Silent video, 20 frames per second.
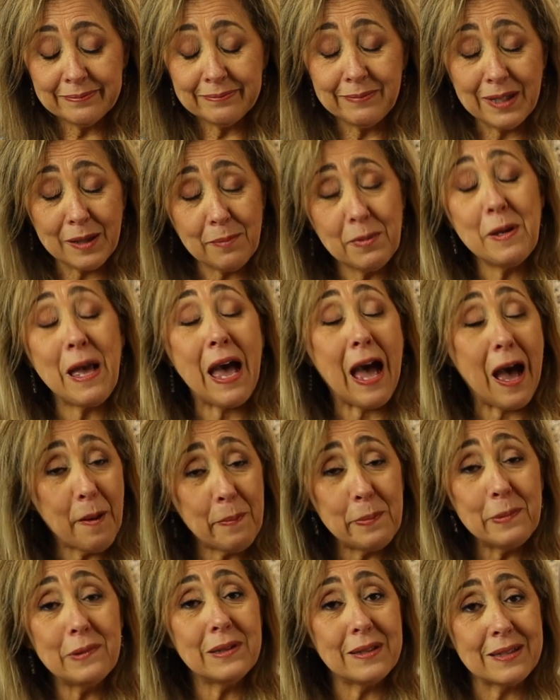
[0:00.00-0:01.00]
Maybe
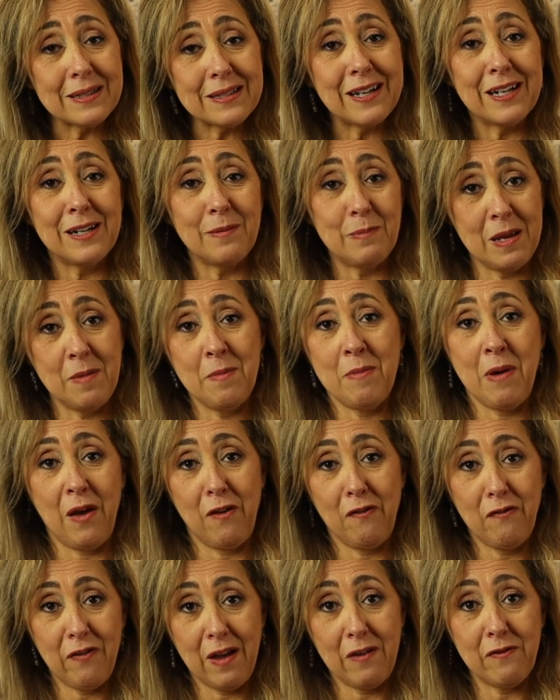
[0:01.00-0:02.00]
apple is going to be
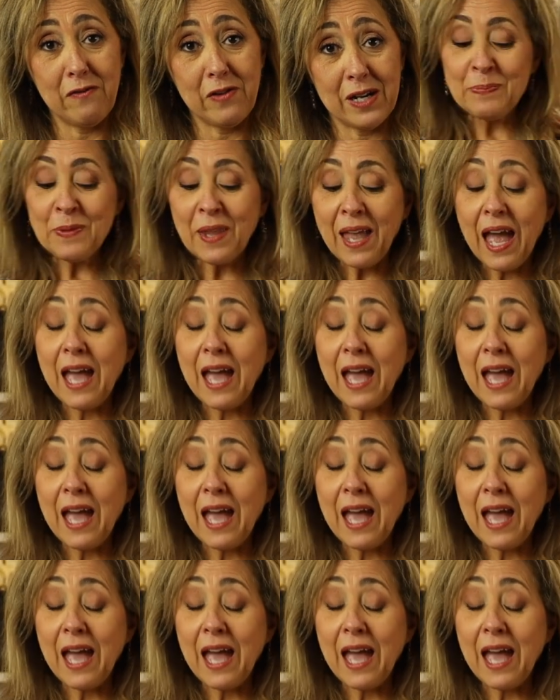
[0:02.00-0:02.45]
my favorite.